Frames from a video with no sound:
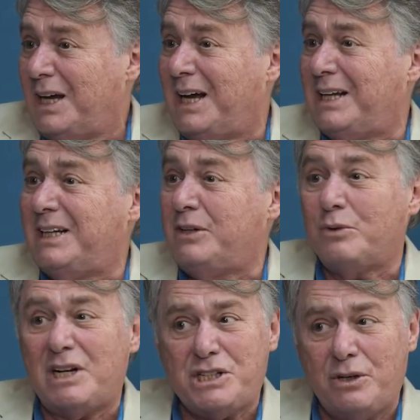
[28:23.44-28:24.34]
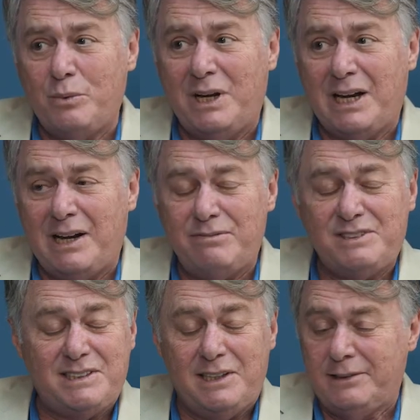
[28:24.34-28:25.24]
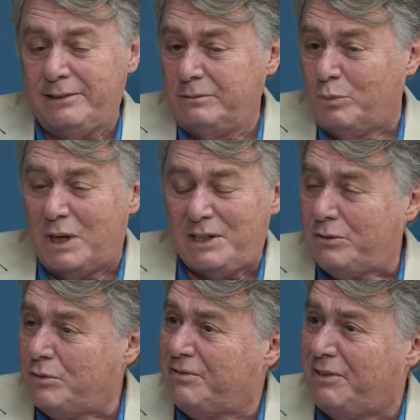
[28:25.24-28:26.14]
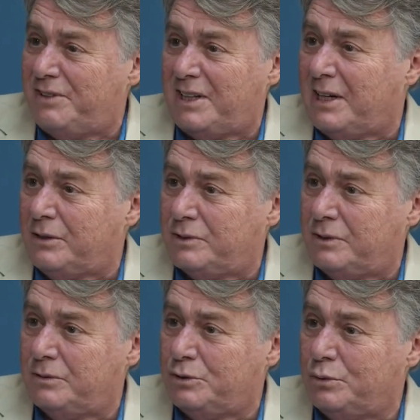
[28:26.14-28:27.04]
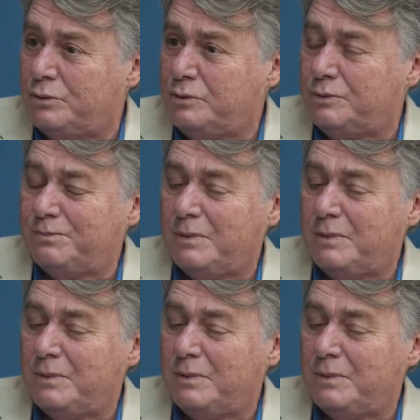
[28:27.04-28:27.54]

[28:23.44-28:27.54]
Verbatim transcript: And in Russia, we have still 150,000 Jews.